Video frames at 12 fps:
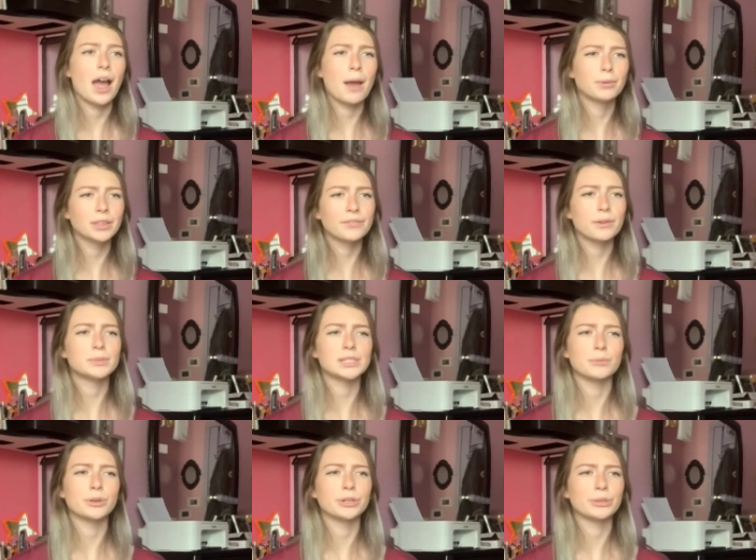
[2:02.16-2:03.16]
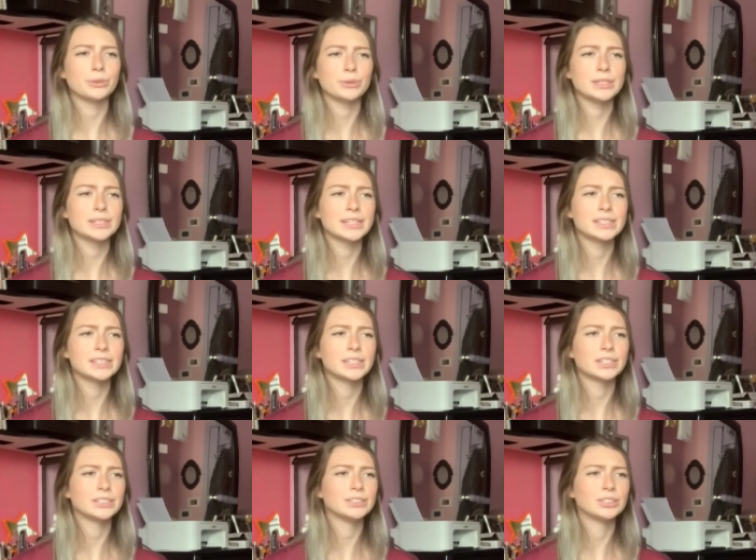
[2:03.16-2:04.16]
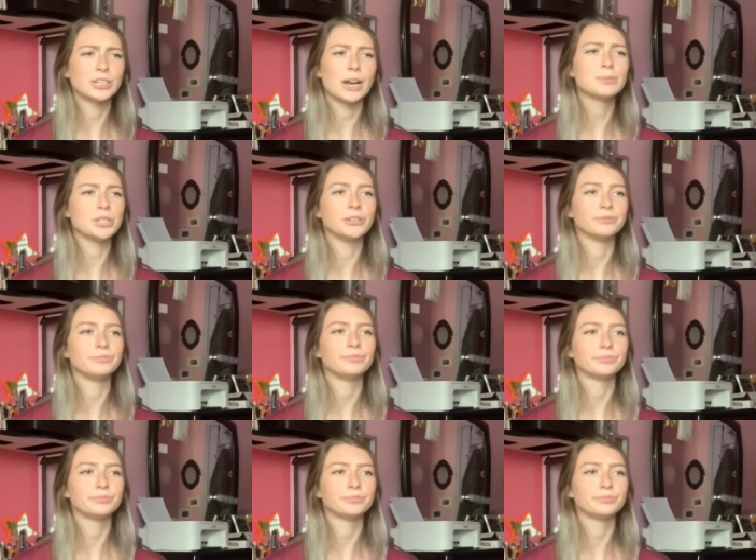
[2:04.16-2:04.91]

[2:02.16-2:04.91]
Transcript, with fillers: I believe I'm someone who these kids could look up to.